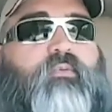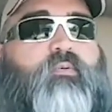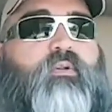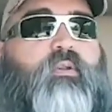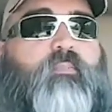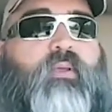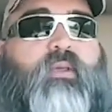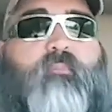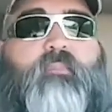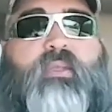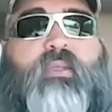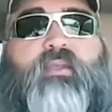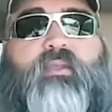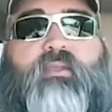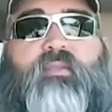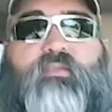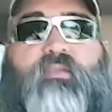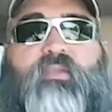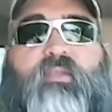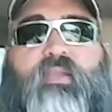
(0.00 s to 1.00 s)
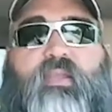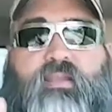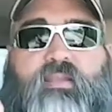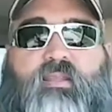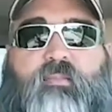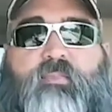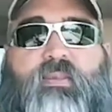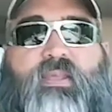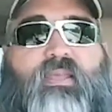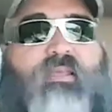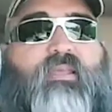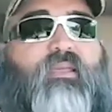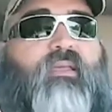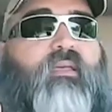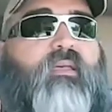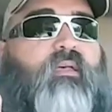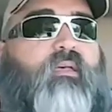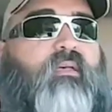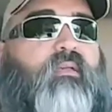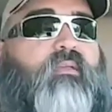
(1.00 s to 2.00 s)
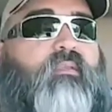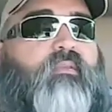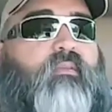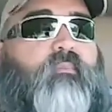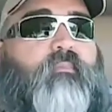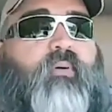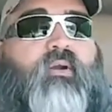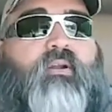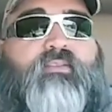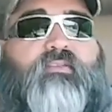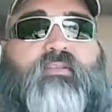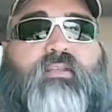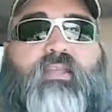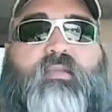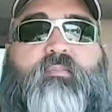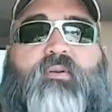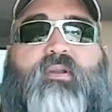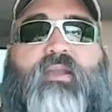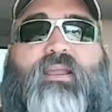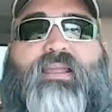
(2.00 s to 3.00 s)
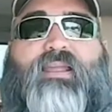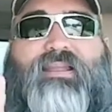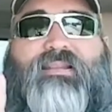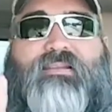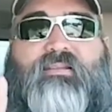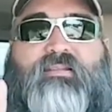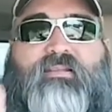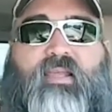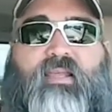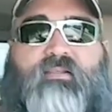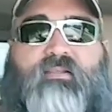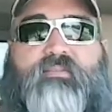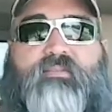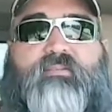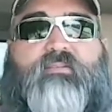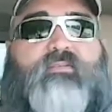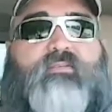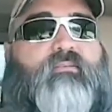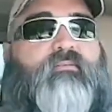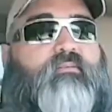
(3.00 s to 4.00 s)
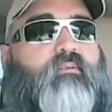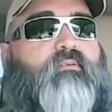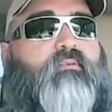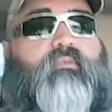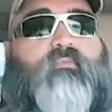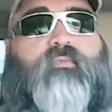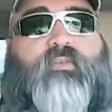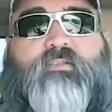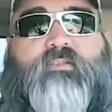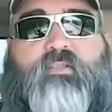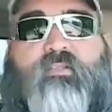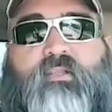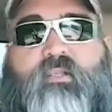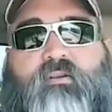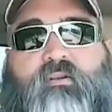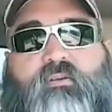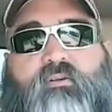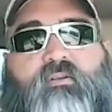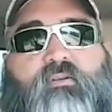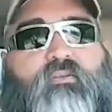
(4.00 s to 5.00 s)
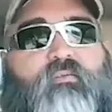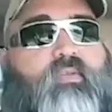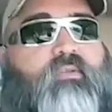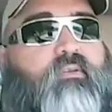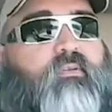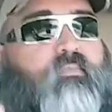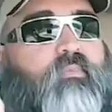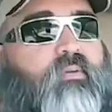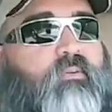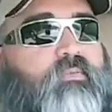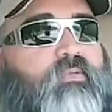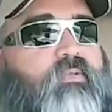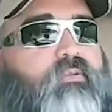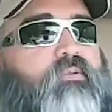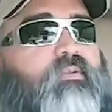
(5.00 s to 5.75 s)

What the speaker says: about paying anything, and they pay the parts, labor, and the taxes. I don't know if I said that earlier in the video, but I'm telling you